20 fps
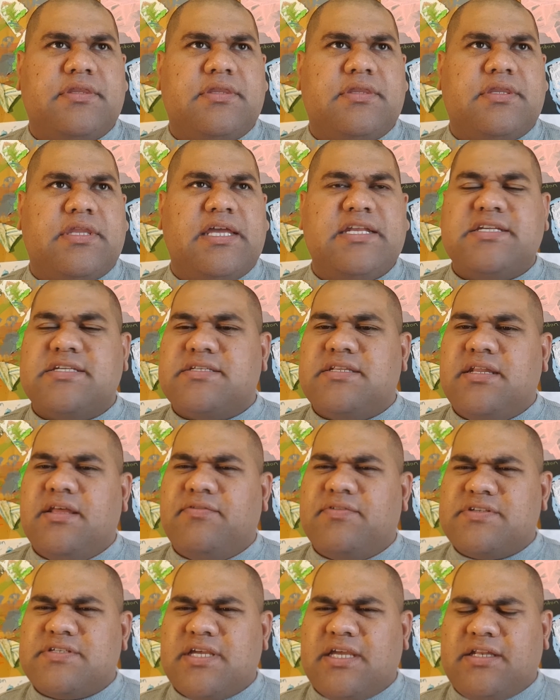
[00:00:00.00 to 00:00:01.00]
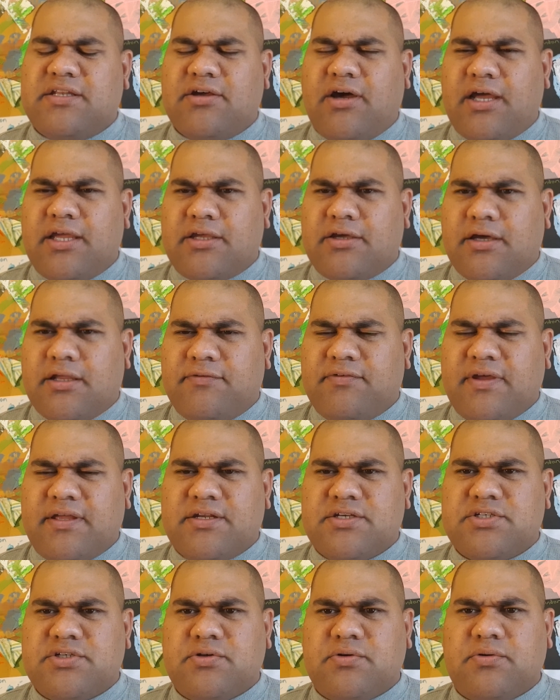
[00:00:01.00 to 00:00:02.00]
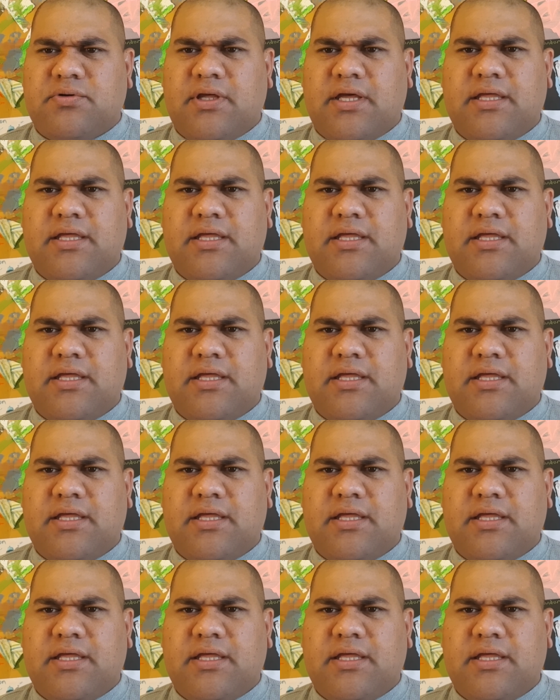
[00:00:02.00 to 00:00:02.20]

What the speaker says: they just never say die kind of attitude,